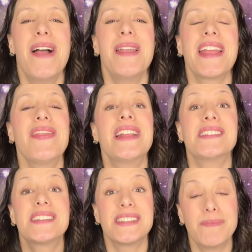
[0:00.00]
And again, that's
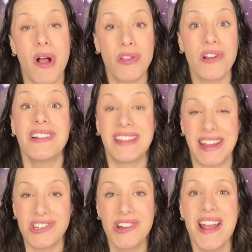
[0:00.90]
a smaller
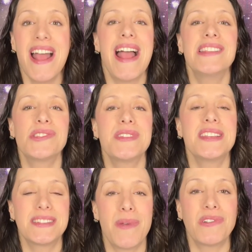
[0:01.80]
lander. And so
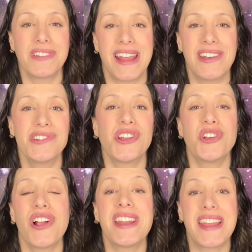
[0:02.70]
these smaller landers are
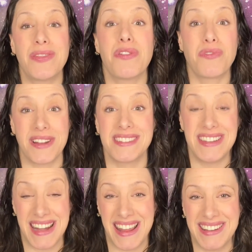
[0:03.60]
not going to get the thrust
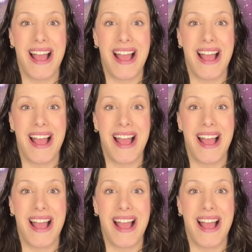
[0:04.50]
needed.